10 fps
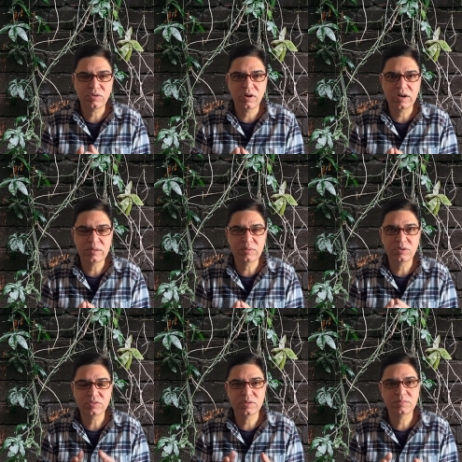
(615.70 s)
guarding,
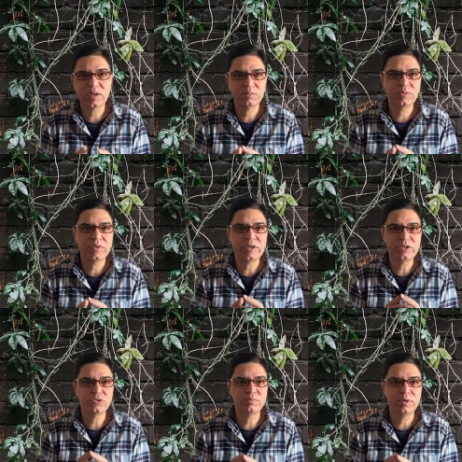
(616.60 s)
because sometimes if it
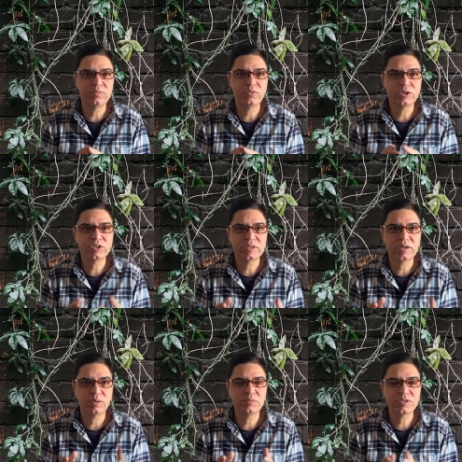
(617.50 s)
leads to perforation, then
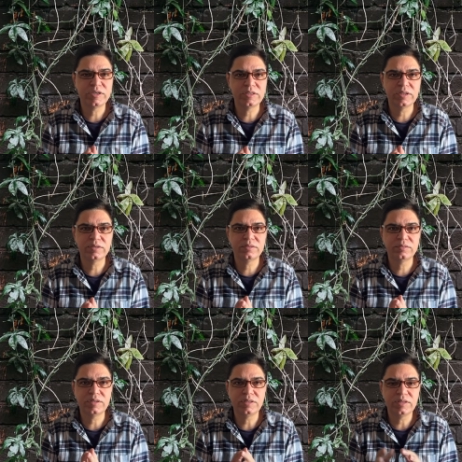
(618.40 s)
obviously that
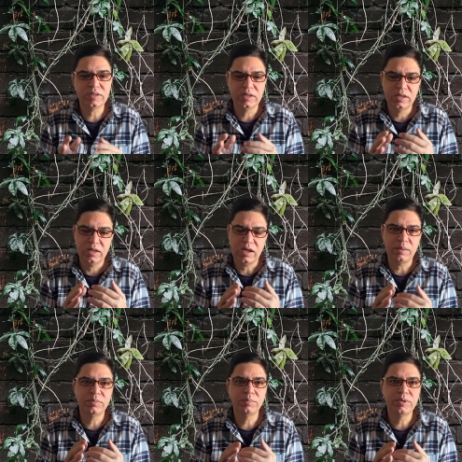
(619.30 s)
the
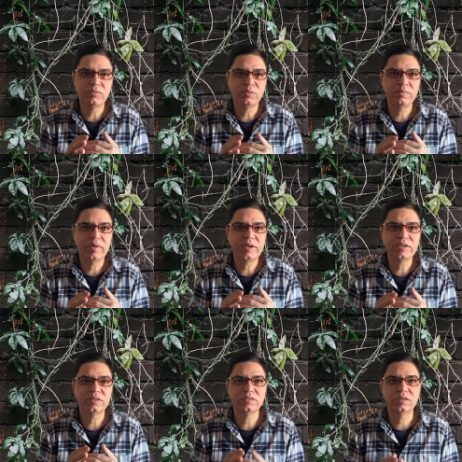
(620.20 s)
abdomen would be very
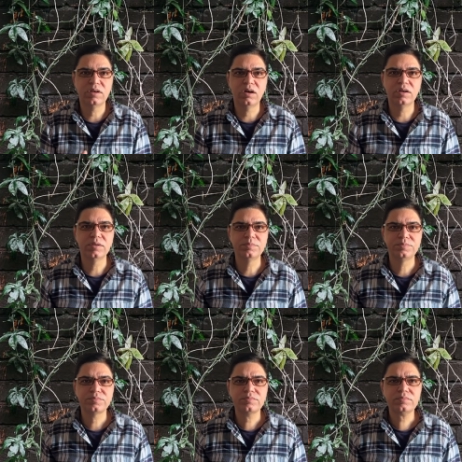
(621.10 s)
tense and hard.
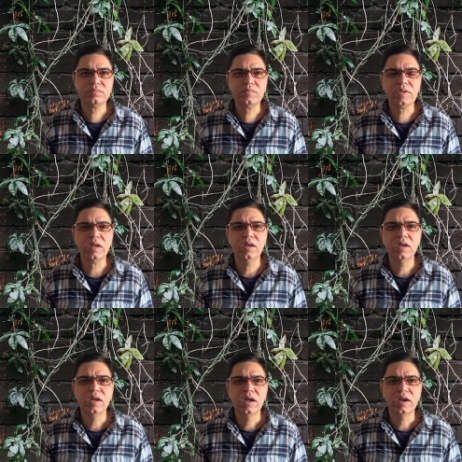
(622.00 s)

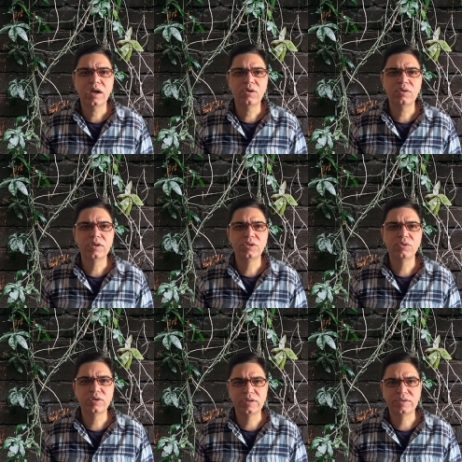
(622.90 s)
Now,
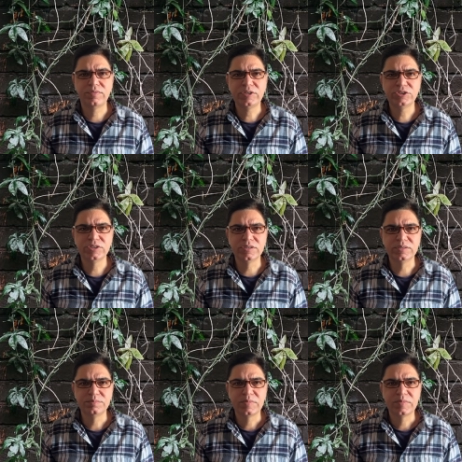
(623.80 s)
your differential